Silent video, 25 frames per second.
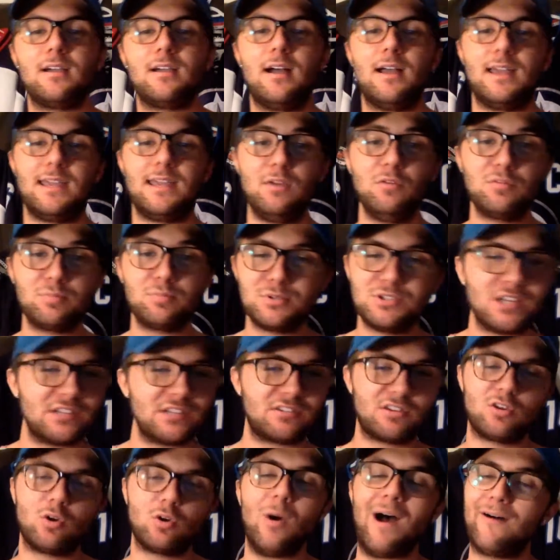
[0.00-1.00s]
He was
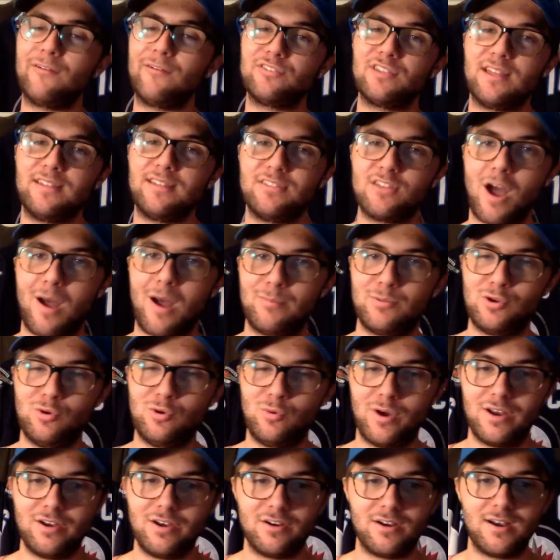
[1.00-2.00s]
projected to go outside the top
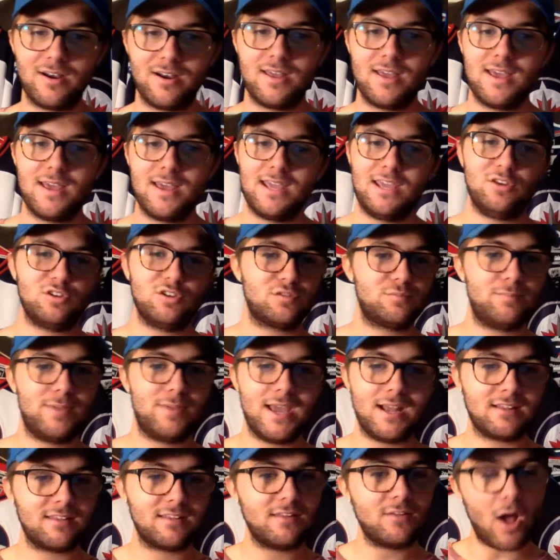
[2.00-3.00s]
200. He was
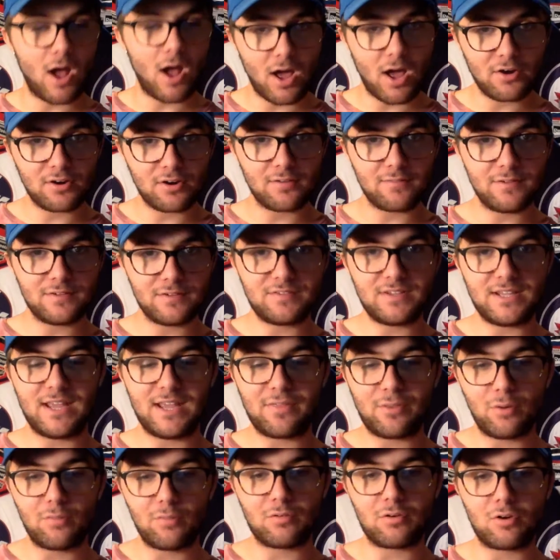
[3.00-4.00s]
picked
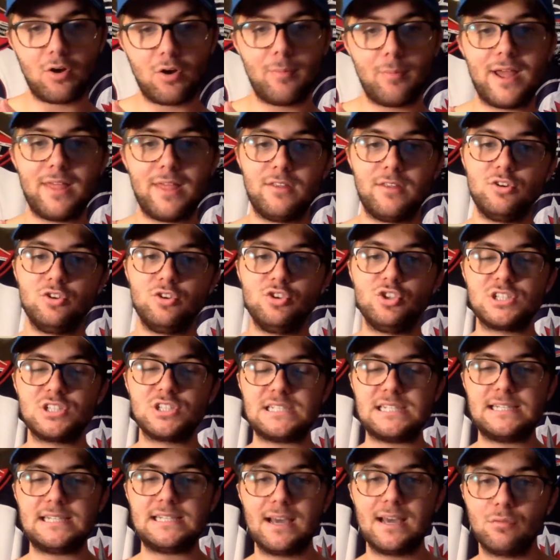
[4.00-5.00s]
158th overall by the New
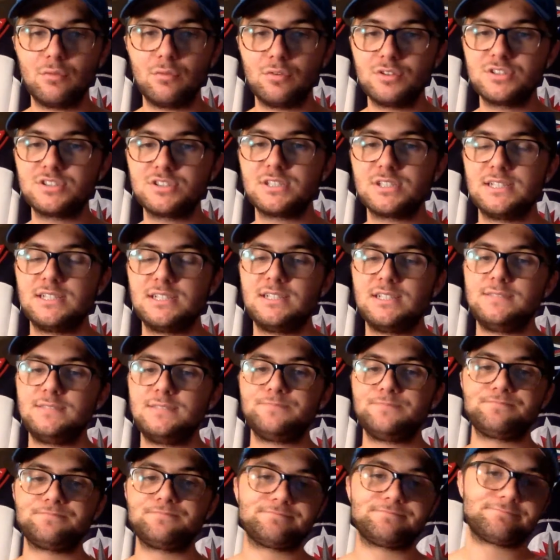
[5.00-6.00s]
Jersey Devils.
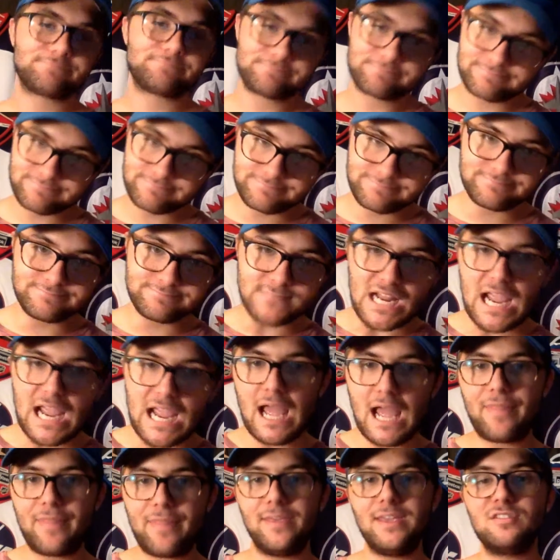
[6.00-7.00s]

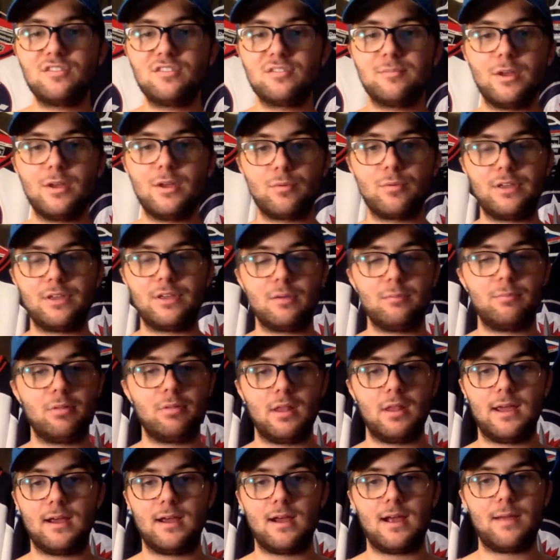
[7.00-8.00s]
I think he's going to be a really good
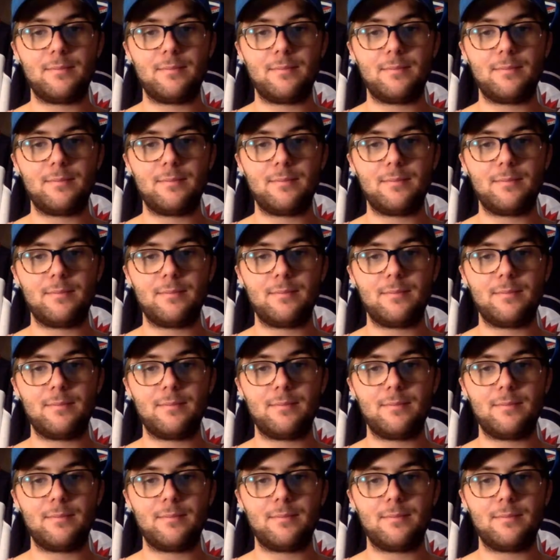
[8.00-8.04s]
player.